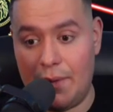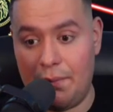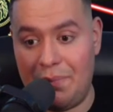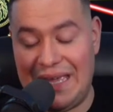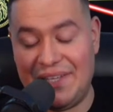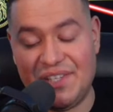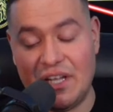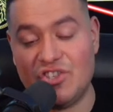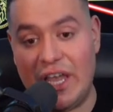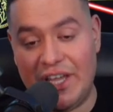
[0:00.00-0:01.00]
be
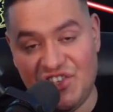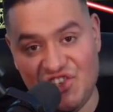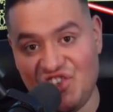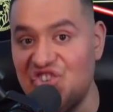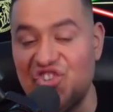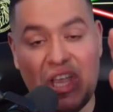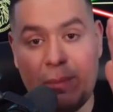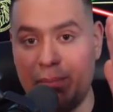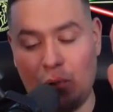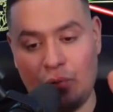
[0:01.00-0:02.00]
such a
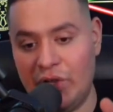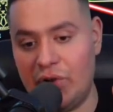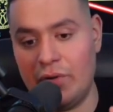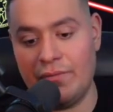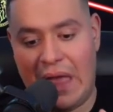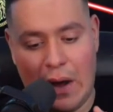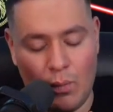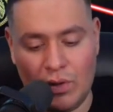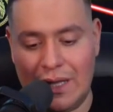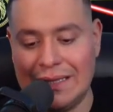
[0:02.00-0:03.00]
steep learning curve that
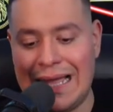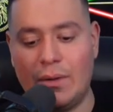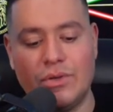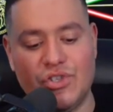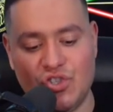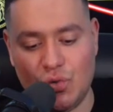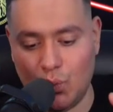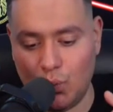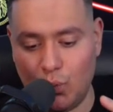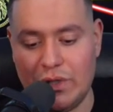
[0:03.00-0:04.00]
will allow us to
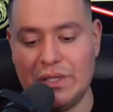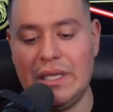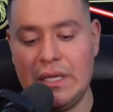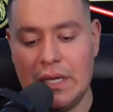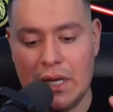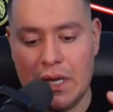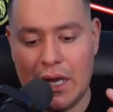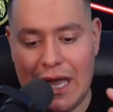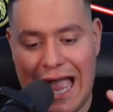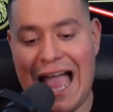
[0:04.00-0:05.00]
really
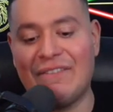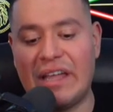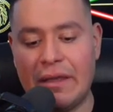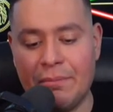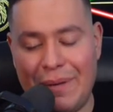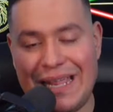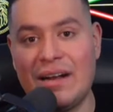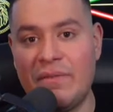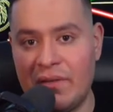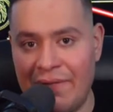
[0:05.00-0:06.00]
have a
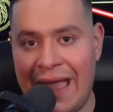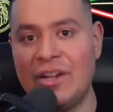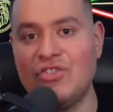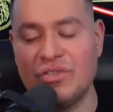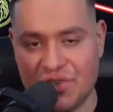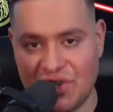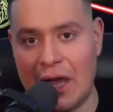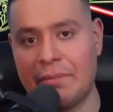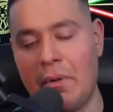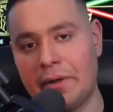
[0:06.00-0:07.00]
competitive advantage in the
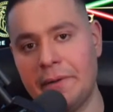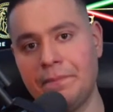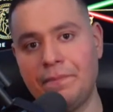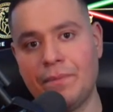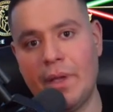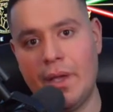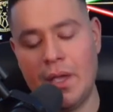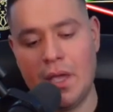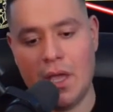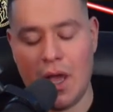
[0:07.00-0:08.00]
stock market.
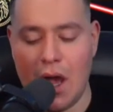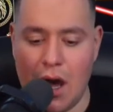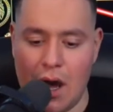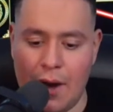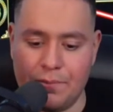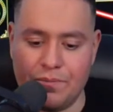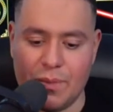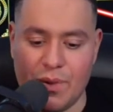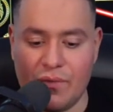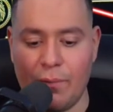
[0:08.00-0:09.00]
Um,
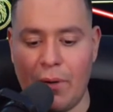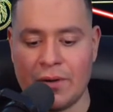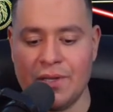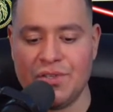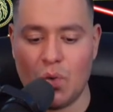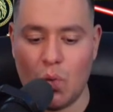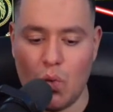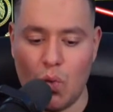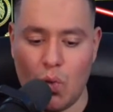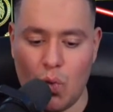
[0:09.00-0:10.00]
the beautiful part is
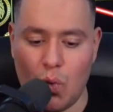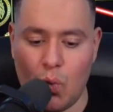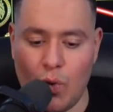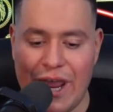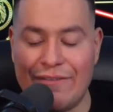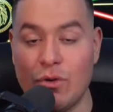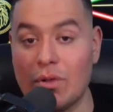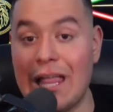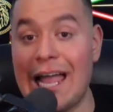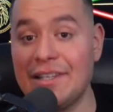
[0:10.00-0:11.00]
we have no
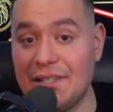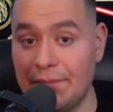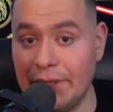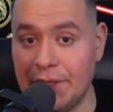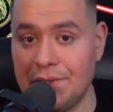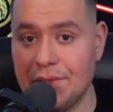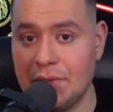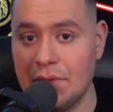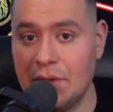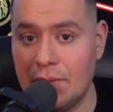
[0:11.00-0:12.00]
clients to please
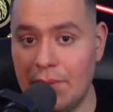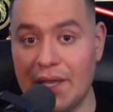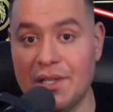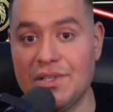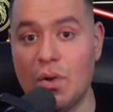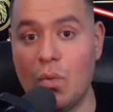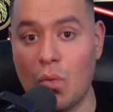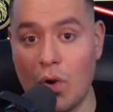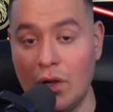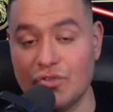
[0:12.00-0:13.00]
because
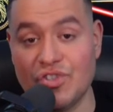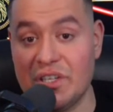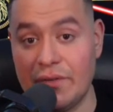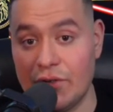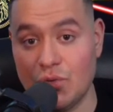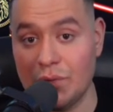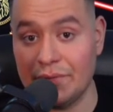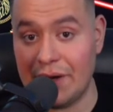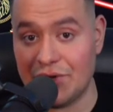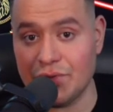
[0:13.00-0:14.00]
we're all just individual
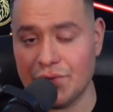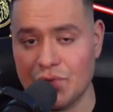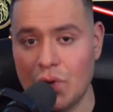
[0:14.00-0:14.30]
investors,